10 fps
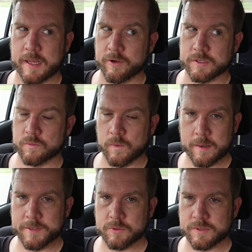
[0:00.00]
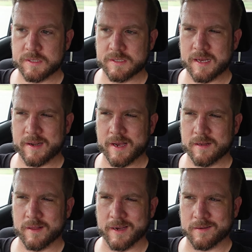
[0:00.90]
they've got some ramen Twisties out
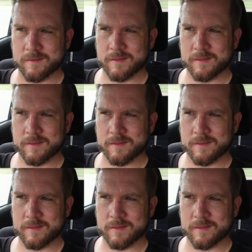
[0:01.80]
now, like,